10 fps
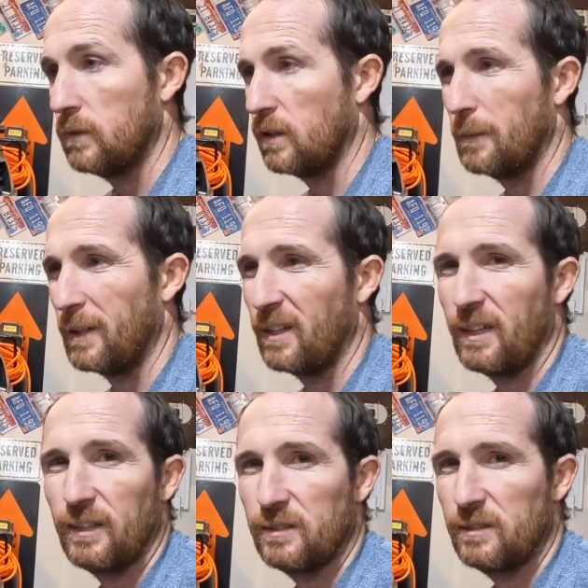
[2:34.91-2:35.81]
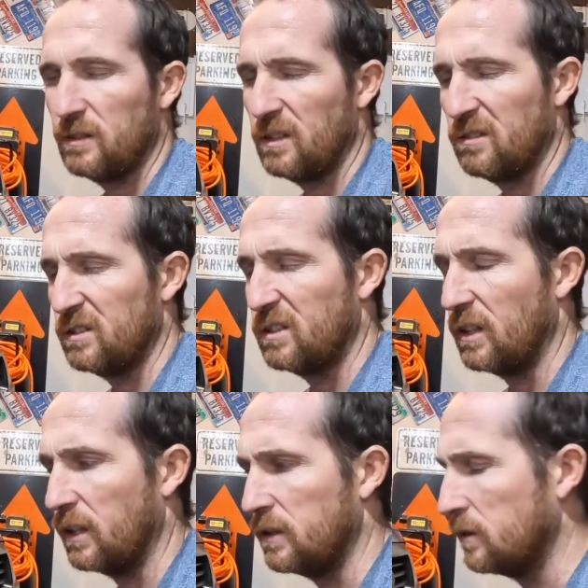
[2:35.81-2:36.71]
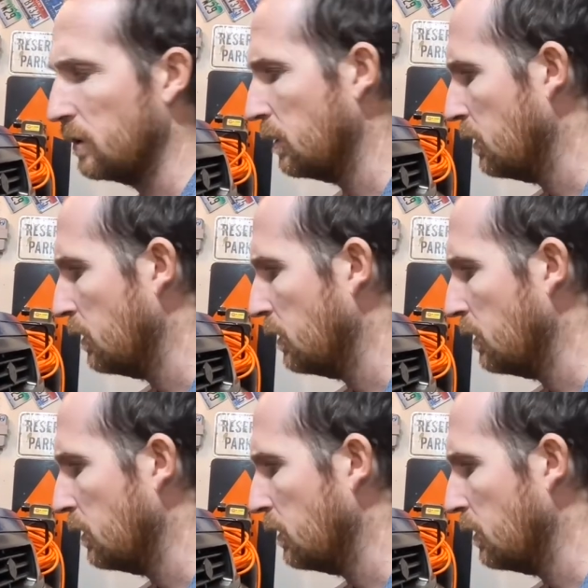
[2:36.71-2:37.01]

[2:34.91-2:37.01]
I don't know about ice. I wouldn't say ice.